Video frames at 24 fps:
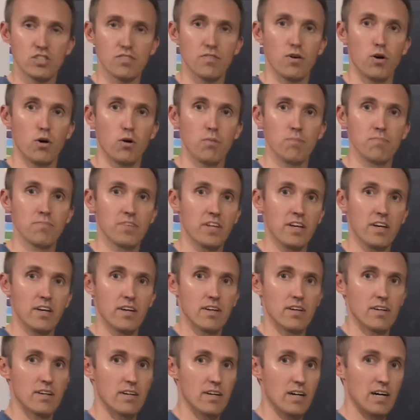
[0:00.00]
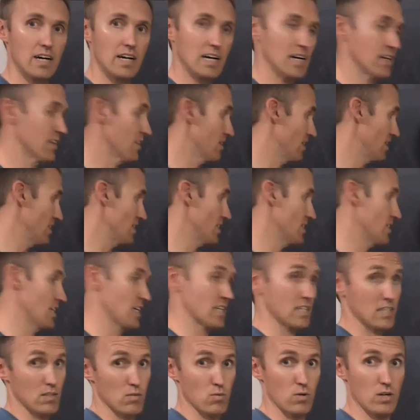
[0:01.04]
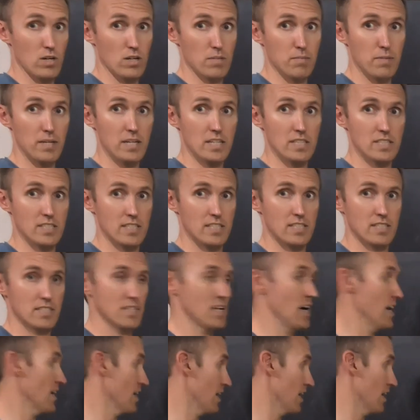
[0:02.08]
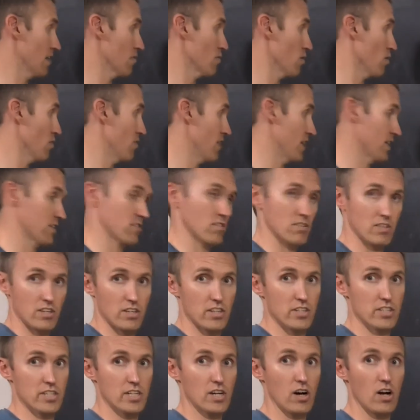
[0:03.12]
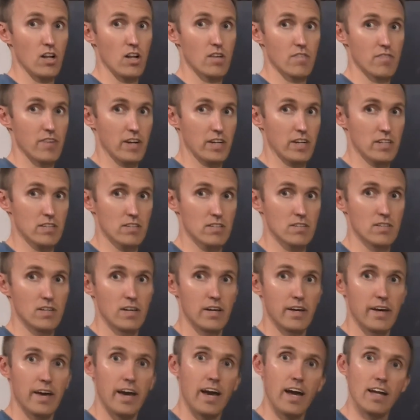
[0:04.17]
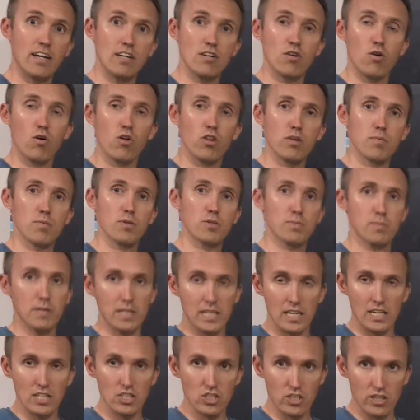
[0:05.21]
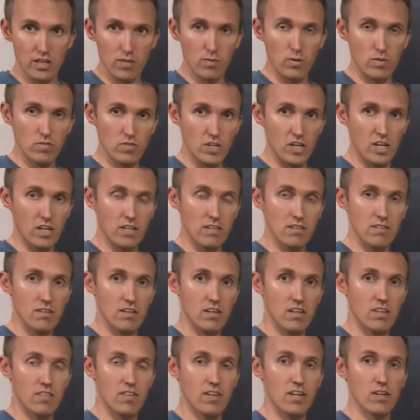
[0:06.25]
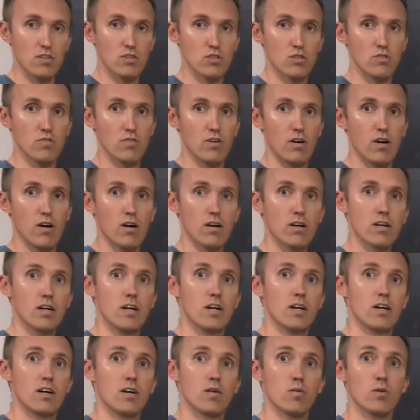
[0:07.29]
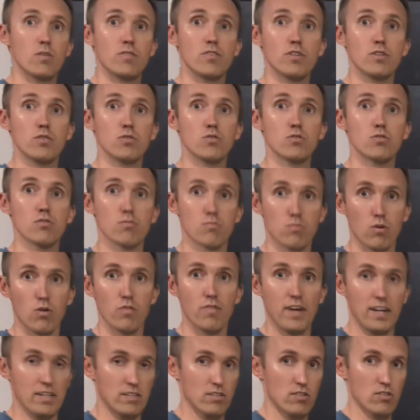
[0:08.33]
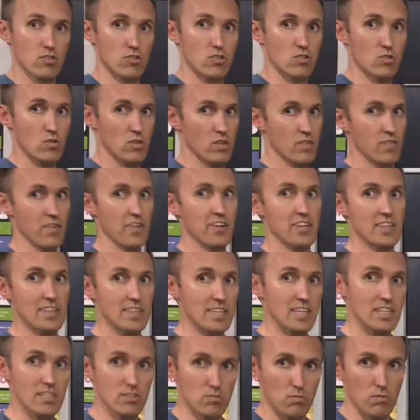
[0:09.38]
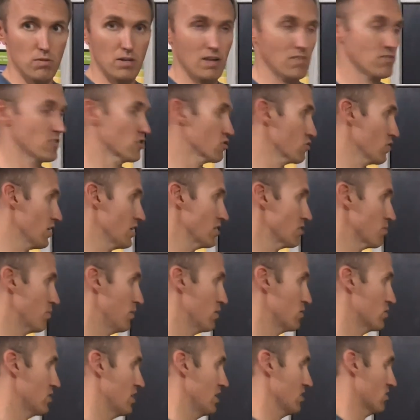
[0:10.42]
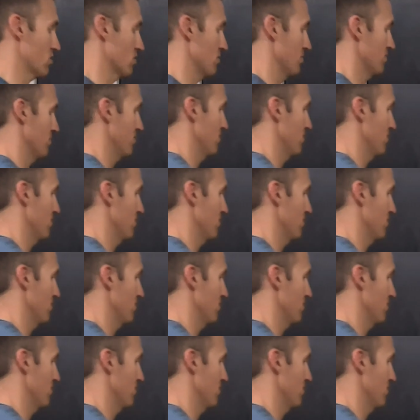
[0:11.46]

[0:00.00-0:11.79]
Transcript: of all, this is not going to work because this is not a row vector. This is a column vector. And in all the multiplication that we've done in the video so far, we've used row vectors. So at the very least, we would have to transpose this.